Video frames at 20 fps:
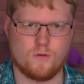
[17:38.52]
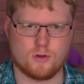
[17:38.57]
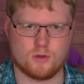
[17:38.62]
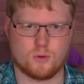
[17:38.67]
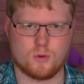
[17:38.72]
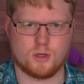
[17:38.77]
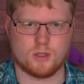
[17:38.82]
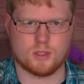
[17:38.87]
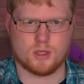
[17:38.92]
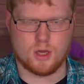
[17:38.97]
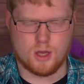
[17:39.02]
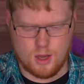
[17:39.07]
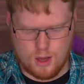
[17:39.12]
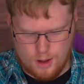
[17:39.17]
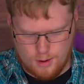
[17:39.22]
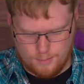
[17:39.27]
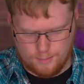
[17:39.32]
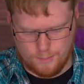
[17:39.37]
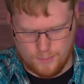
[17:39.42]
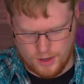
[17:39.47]
which was
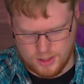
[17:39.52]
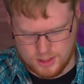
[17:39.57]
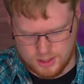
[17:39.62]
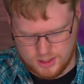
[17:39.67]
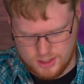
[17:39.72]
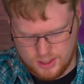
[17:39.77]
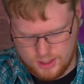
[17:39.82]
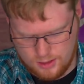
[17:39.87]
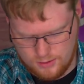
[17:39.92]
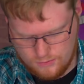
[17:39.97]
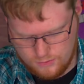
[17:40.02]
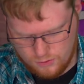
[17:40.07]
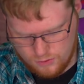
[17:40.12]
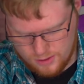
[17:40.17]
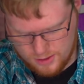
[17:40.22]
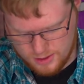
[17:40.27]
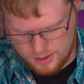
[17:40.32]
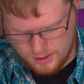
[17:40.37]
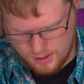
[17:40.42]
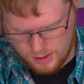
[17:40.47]
much needed for
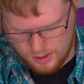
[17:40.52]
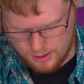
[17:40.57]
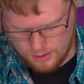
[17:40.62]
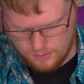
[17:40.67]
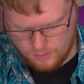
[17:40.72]
this thing.